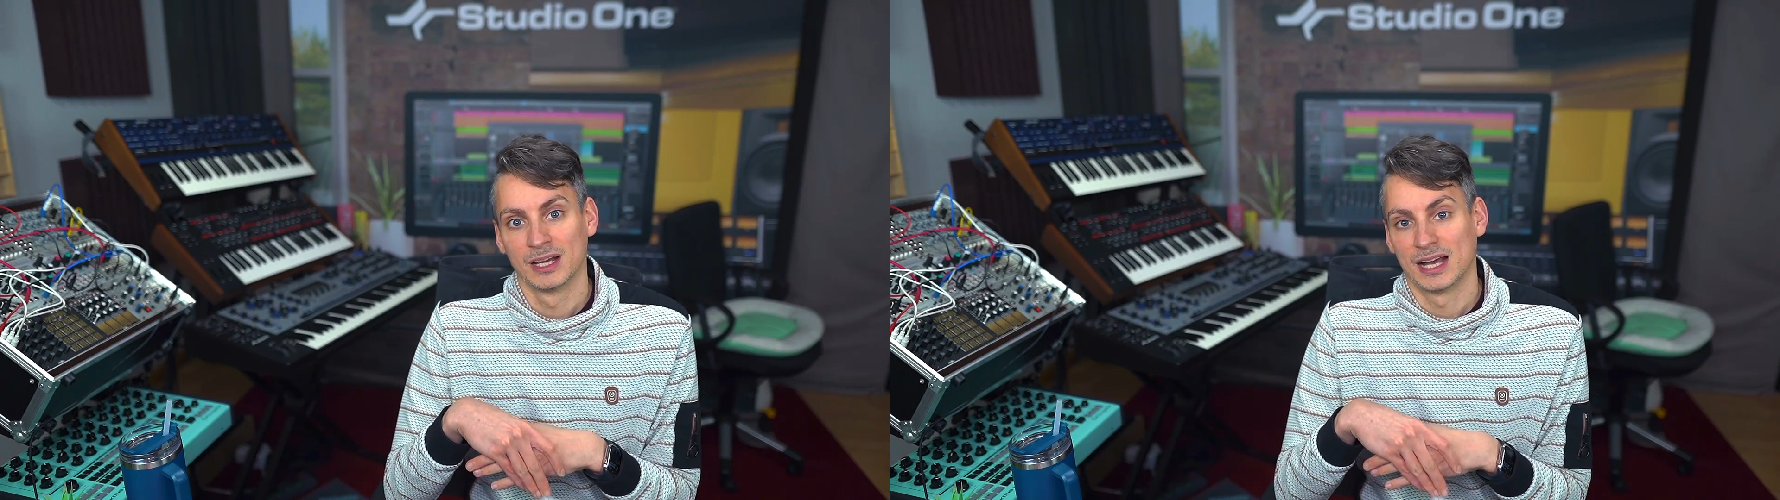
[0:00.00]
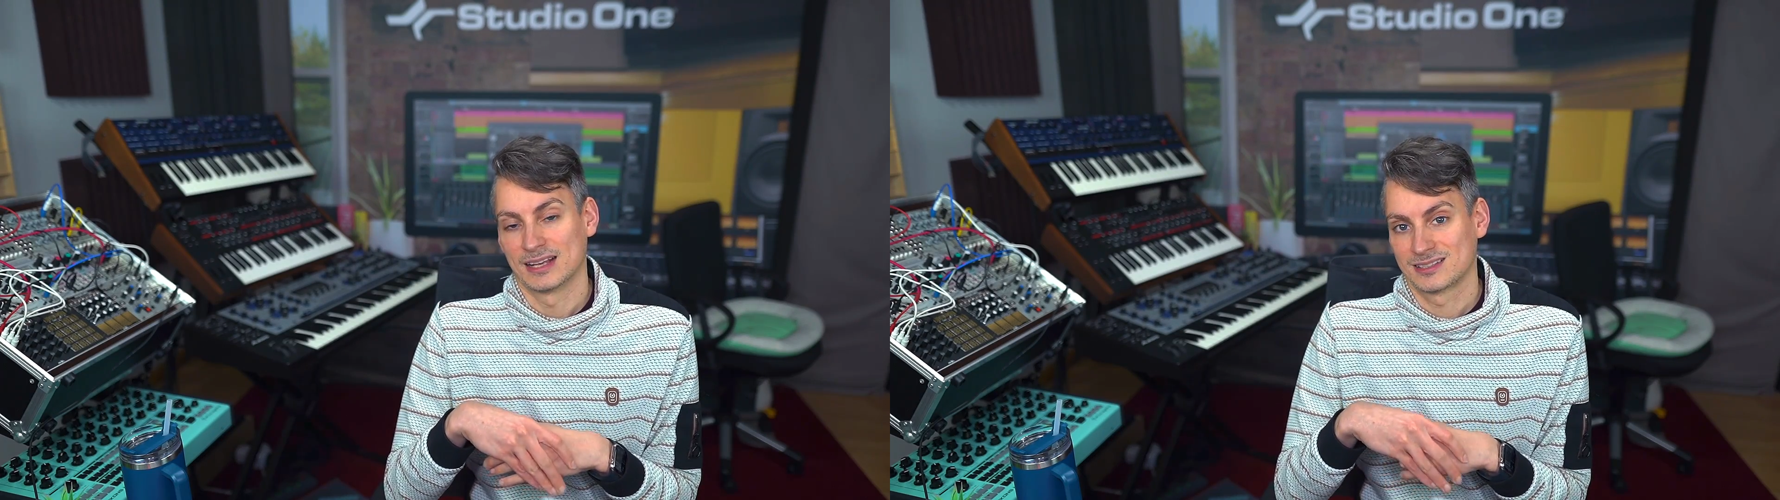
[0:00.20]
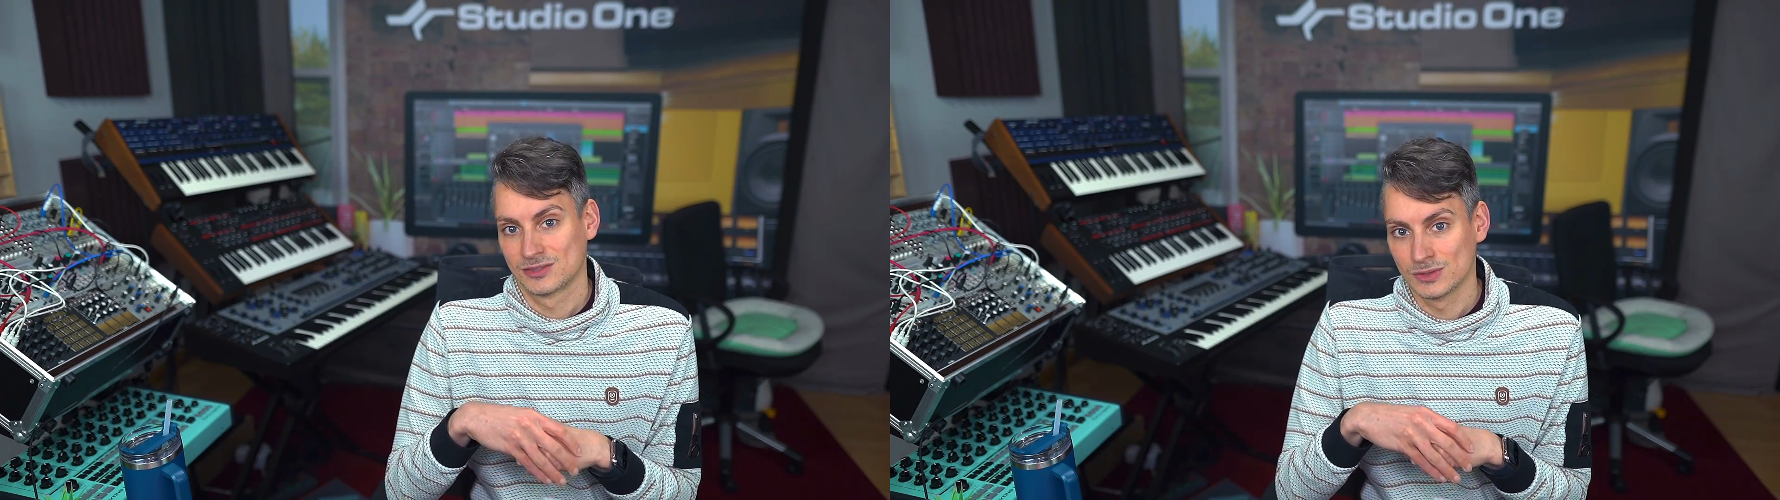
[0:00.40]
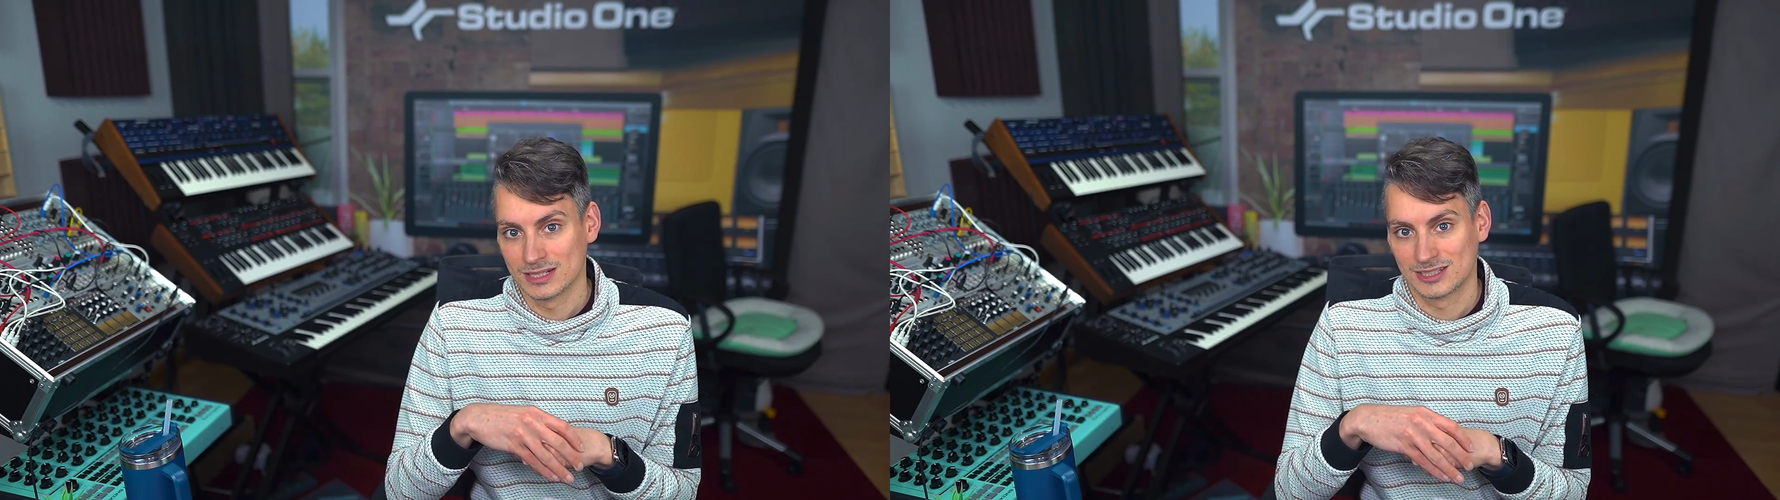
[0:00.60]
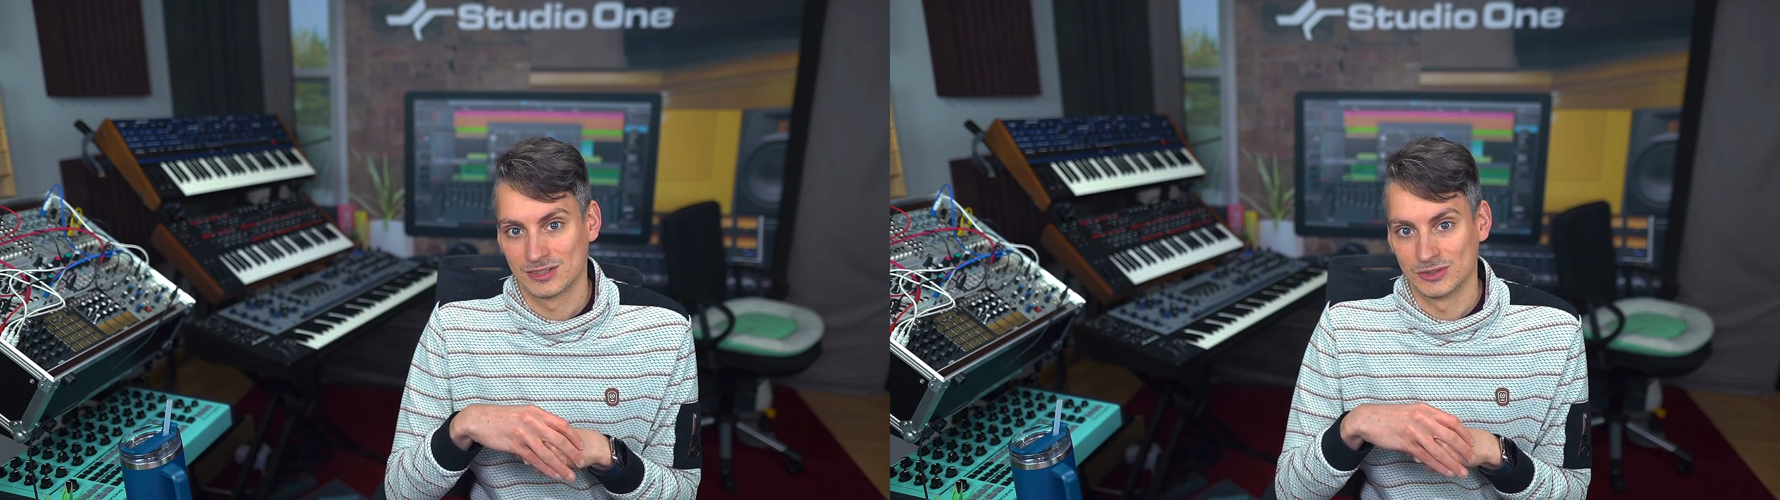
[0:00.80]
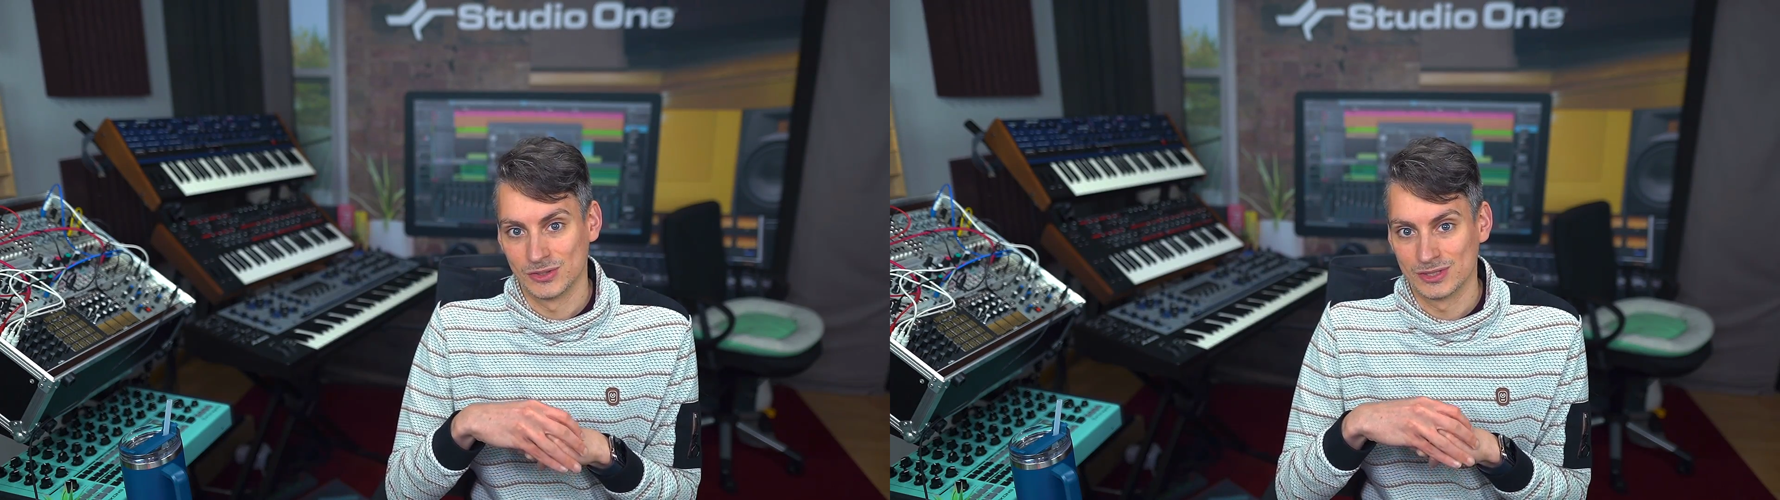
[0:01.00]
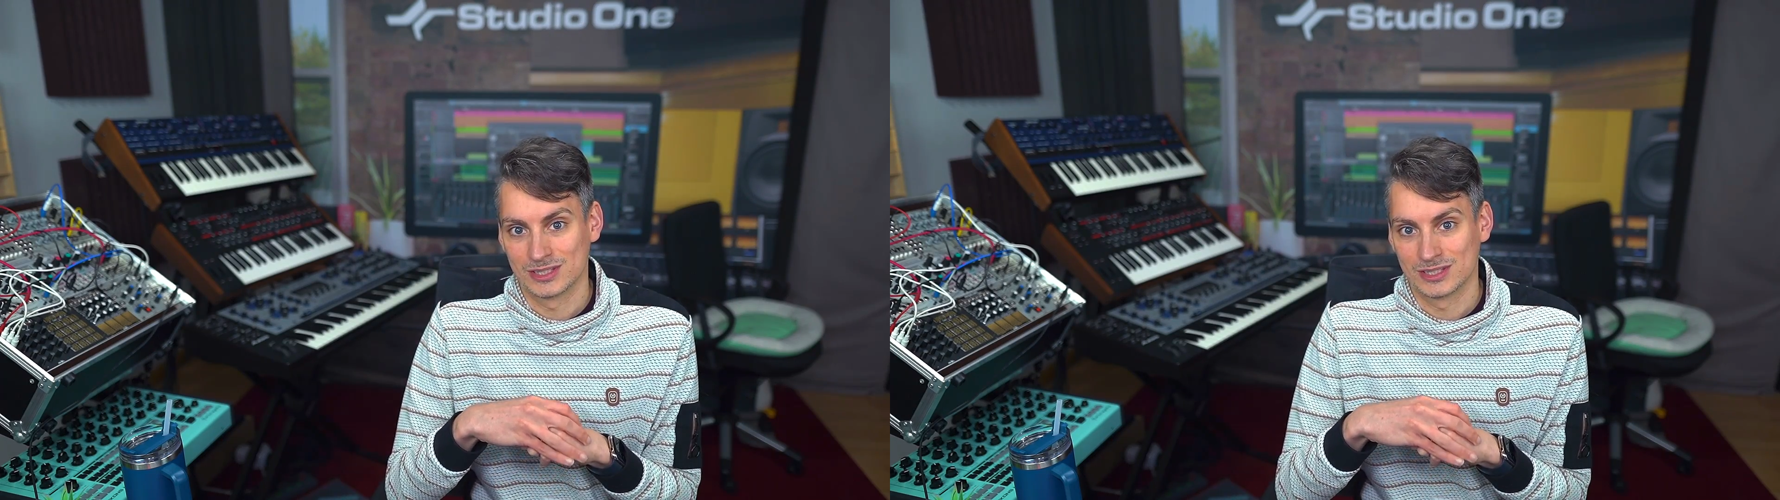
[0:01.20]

As soon as you use